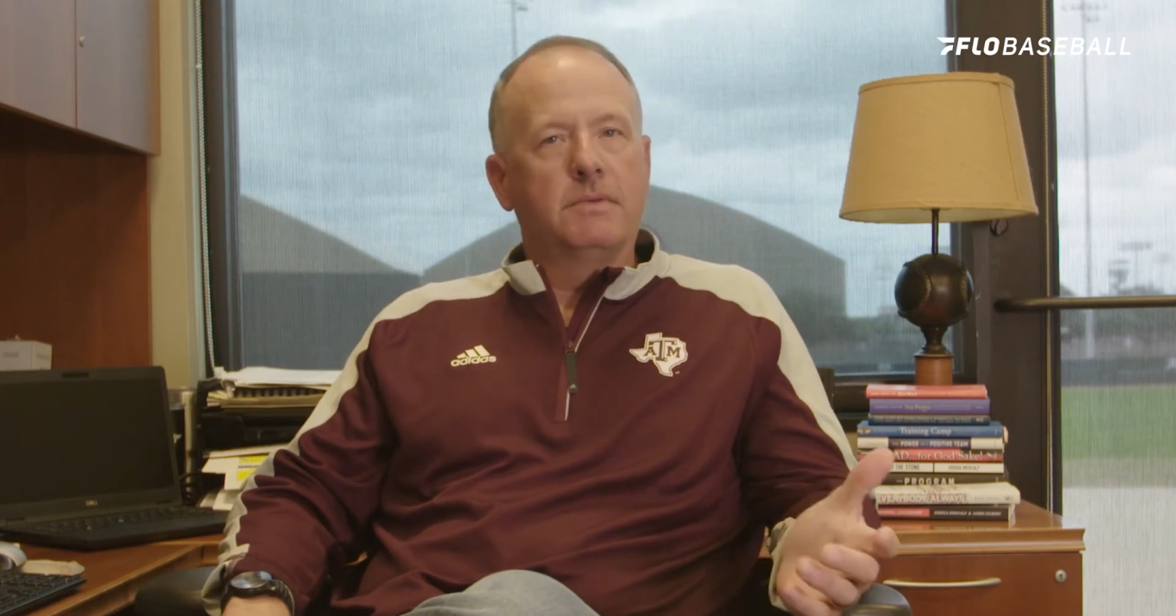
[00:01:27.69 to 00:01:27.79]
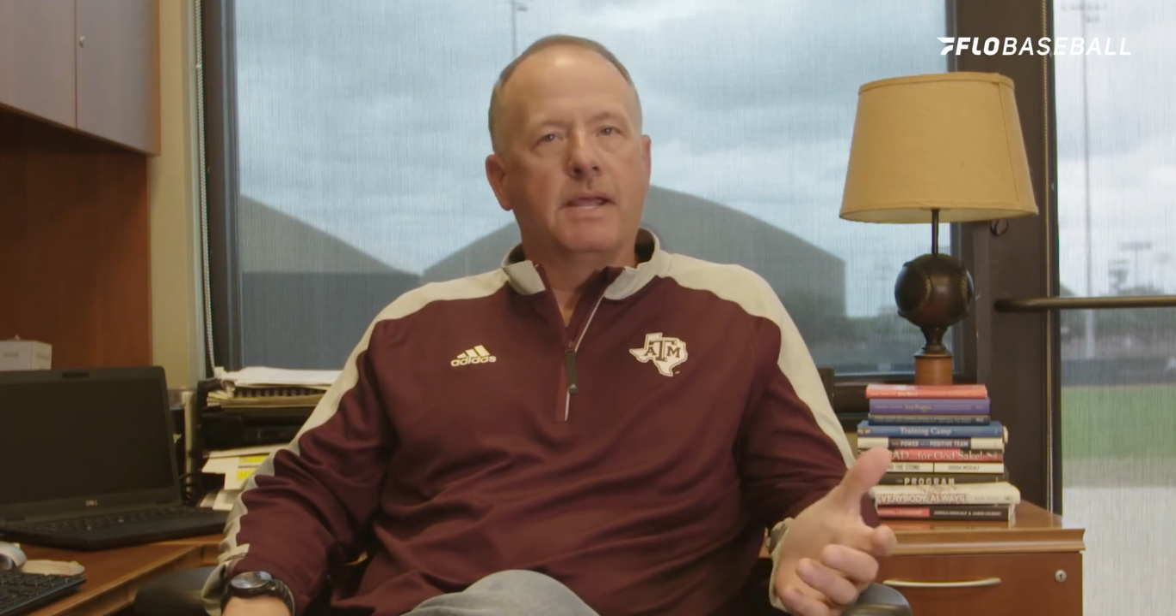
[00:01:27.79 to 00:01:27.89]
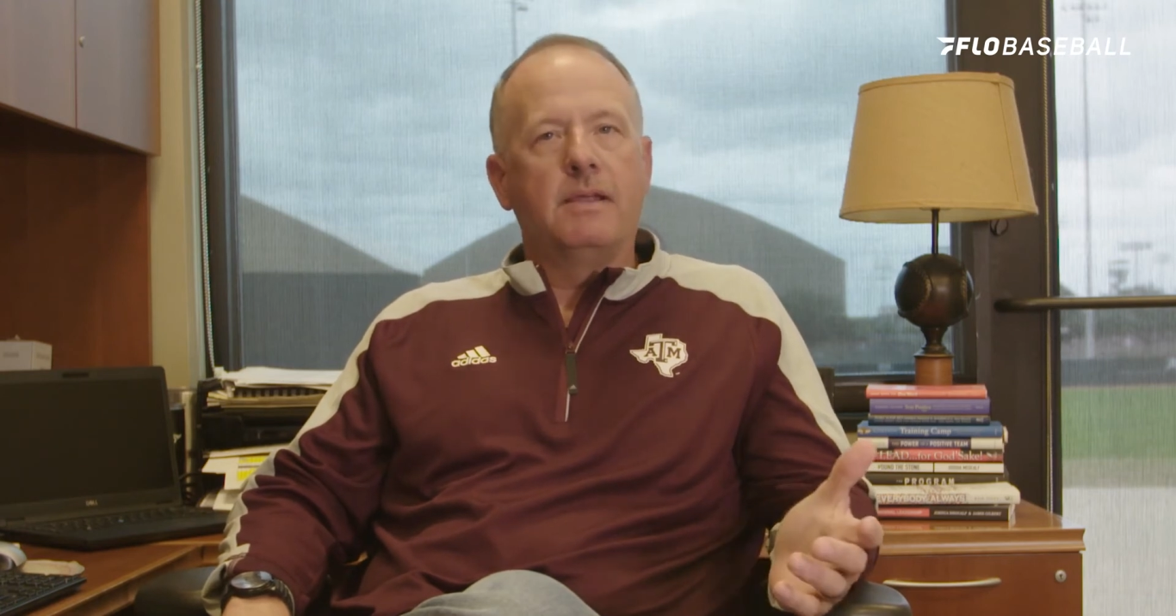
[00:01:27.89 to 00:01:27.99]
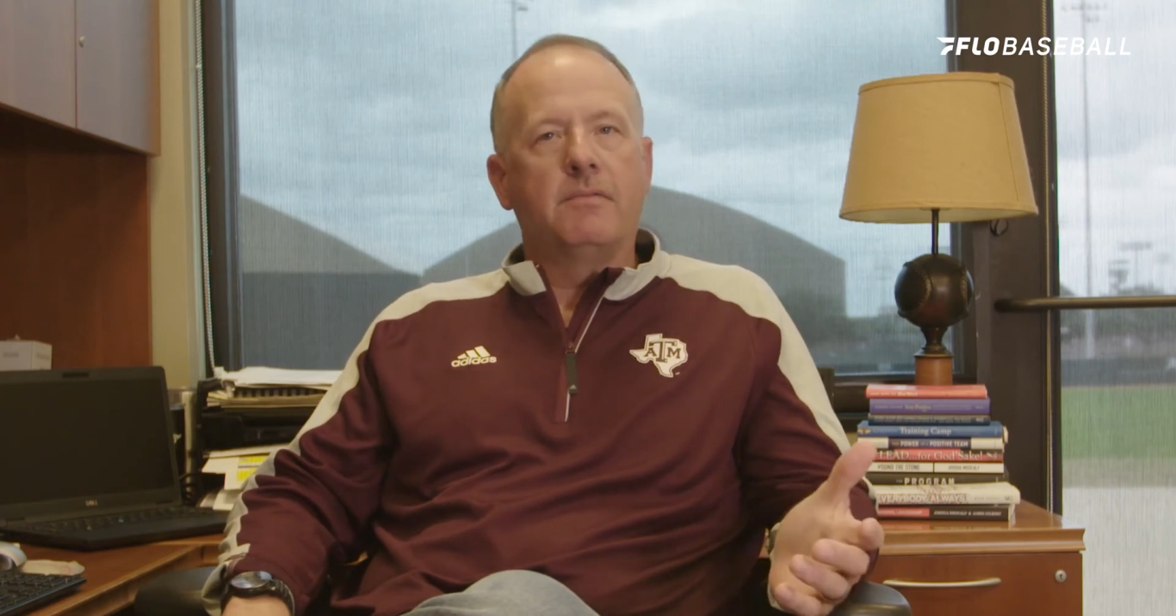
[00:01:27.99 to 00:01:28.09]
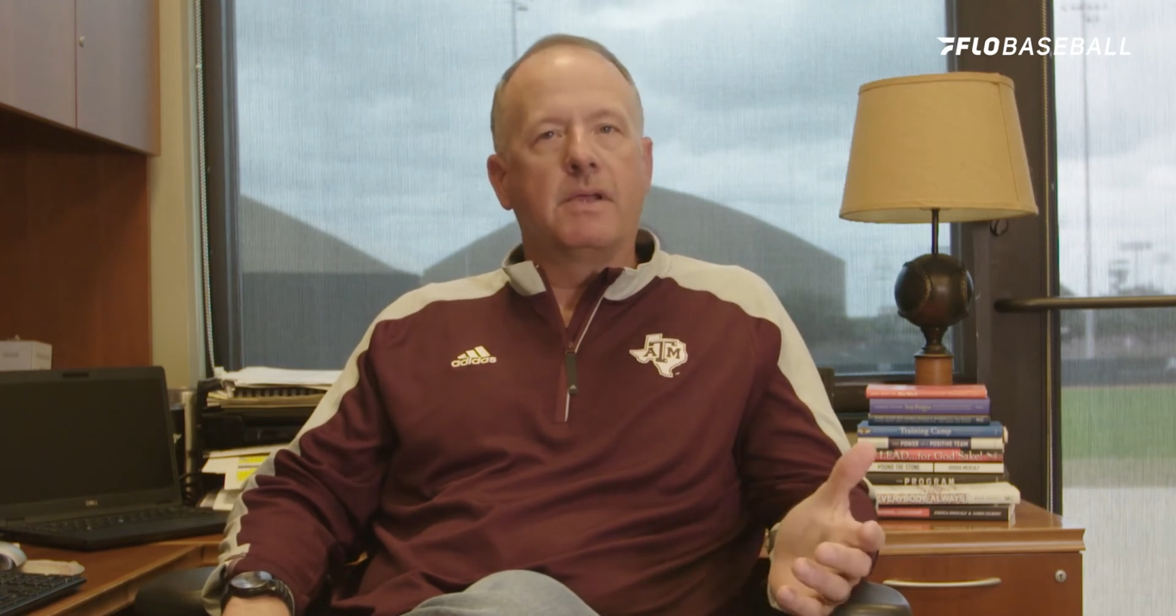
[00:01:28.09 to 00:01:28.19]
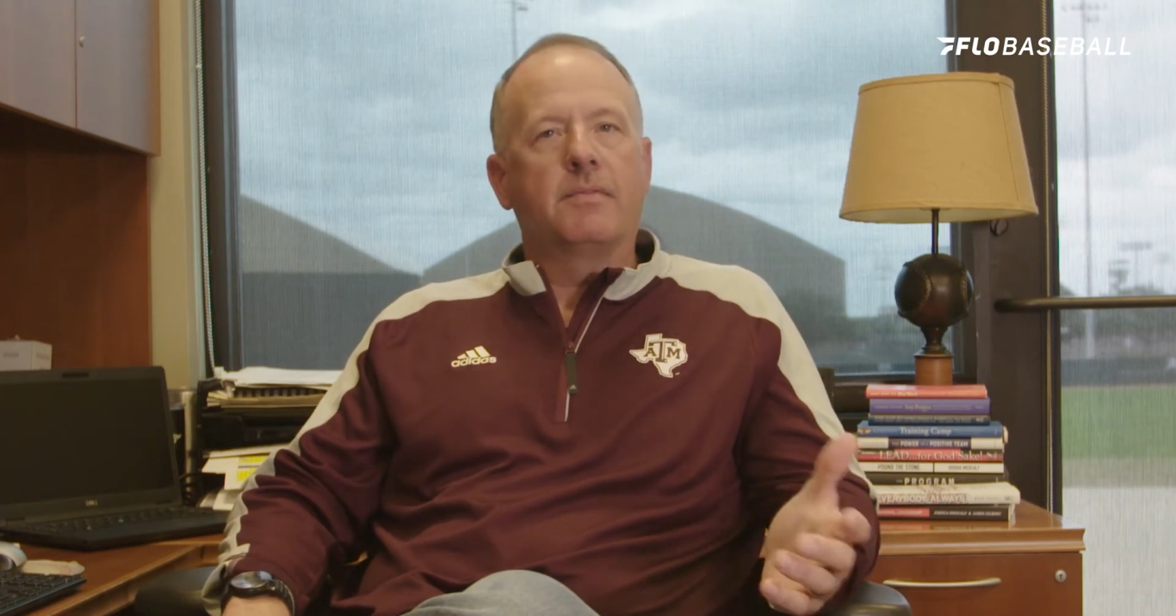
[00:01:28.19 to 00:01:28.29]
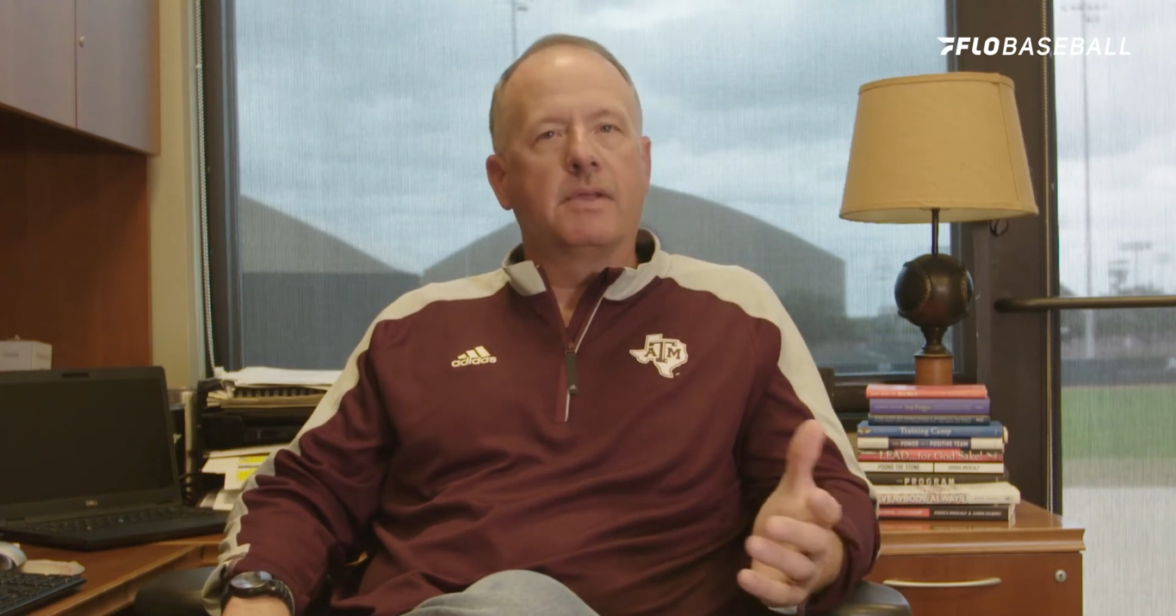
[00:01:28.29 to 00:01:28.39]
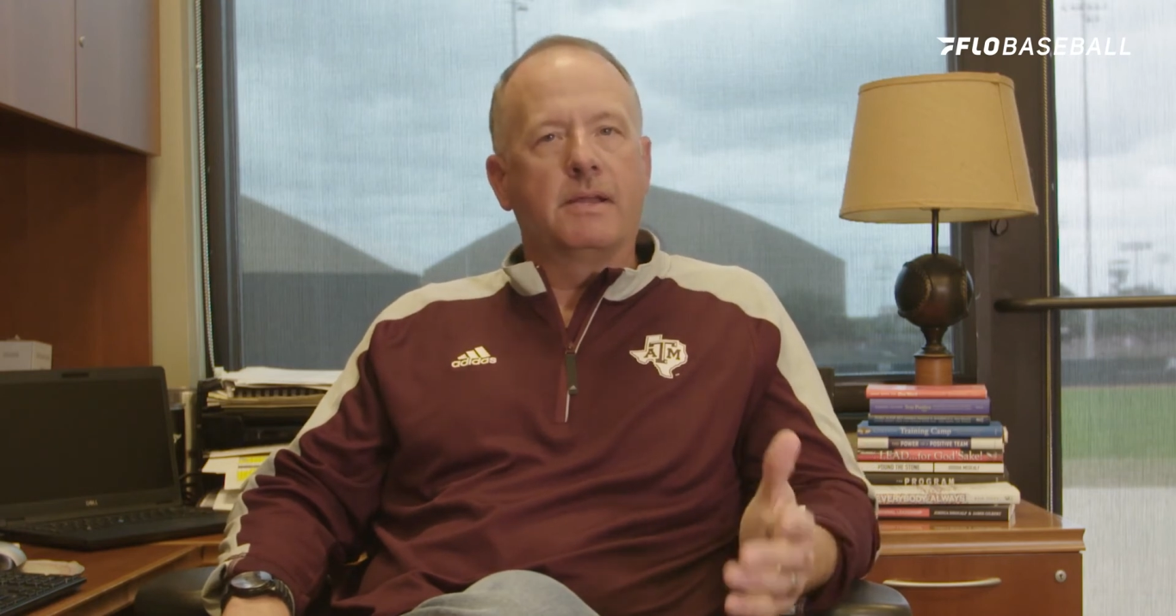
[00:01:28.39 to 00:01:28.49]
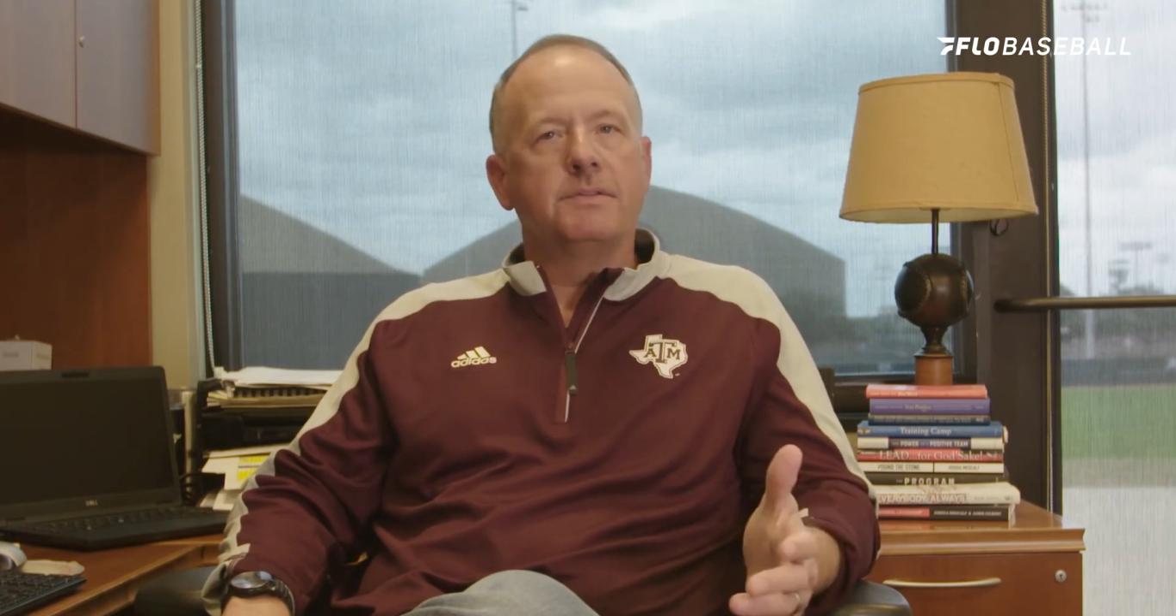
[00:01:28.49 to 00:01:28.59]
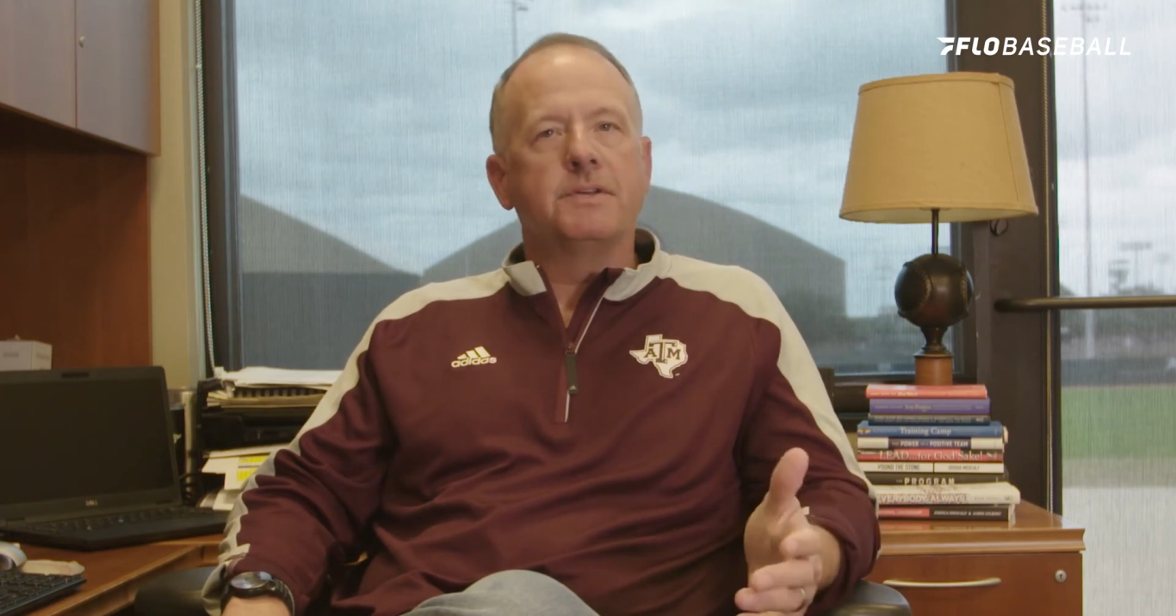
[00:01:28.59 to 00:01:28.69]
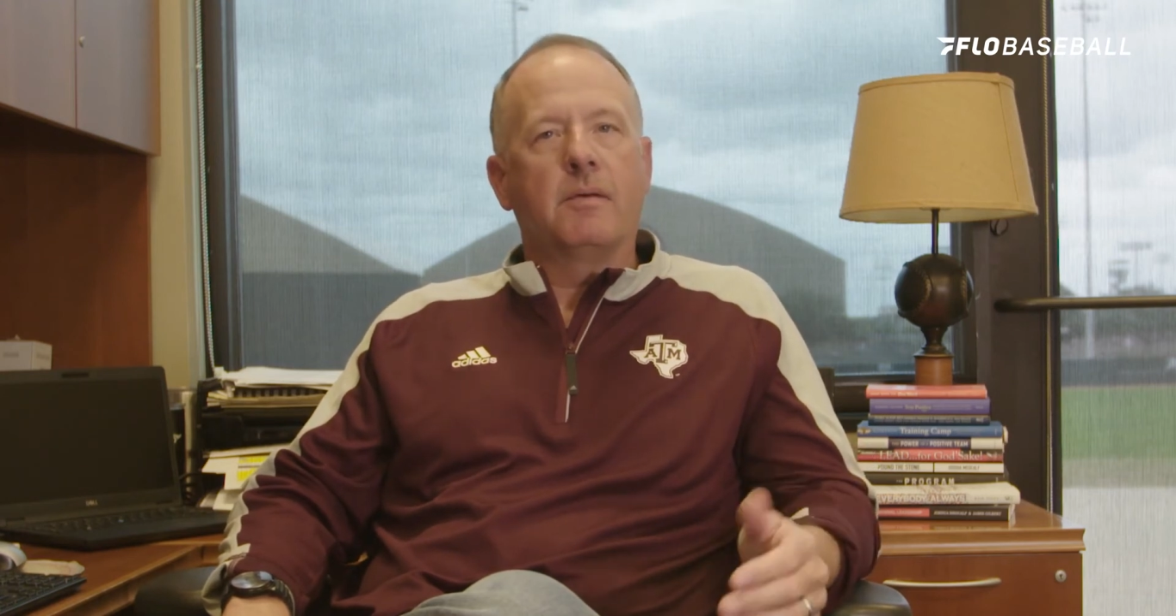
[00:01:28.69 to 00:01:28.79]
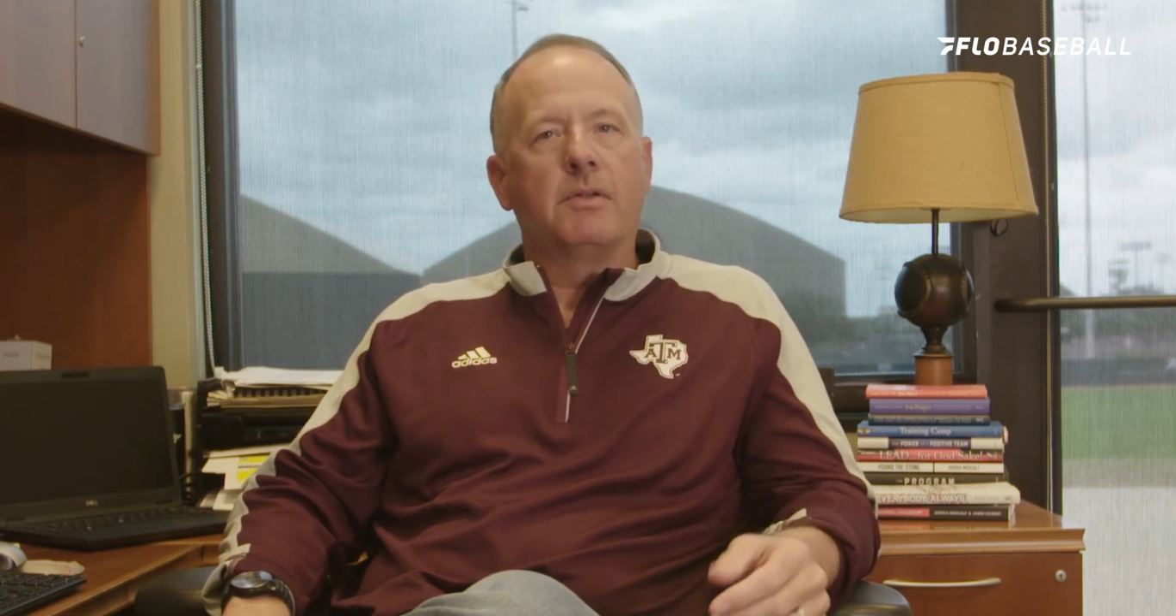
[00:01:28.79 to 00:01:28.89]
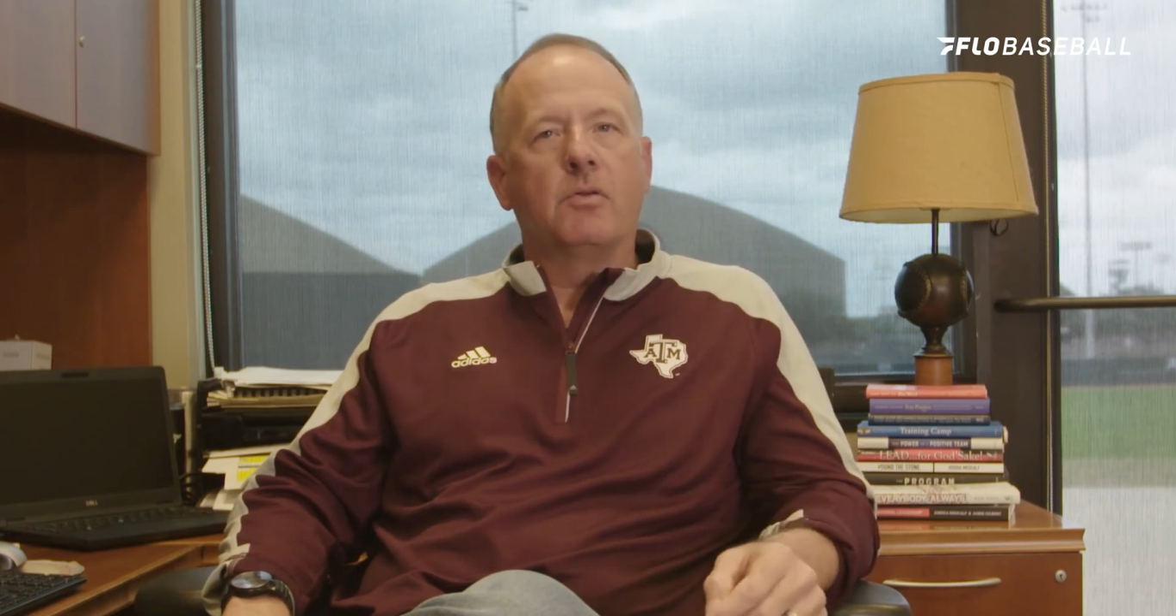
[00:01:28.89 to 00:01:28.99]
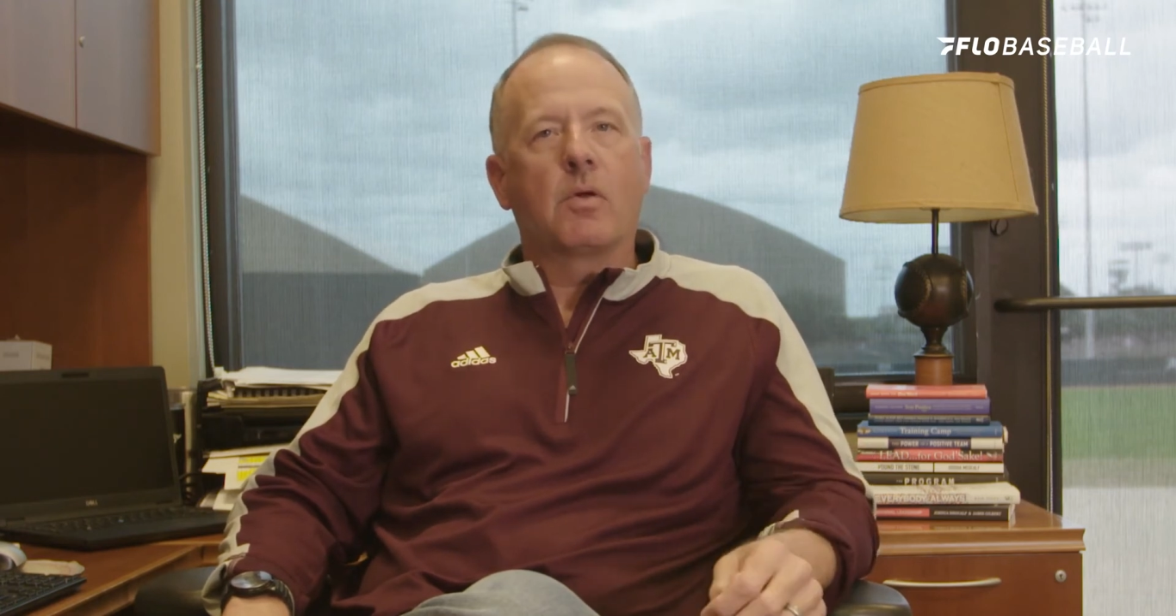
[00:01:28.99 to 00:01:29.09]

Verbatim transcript: Dave got the head job at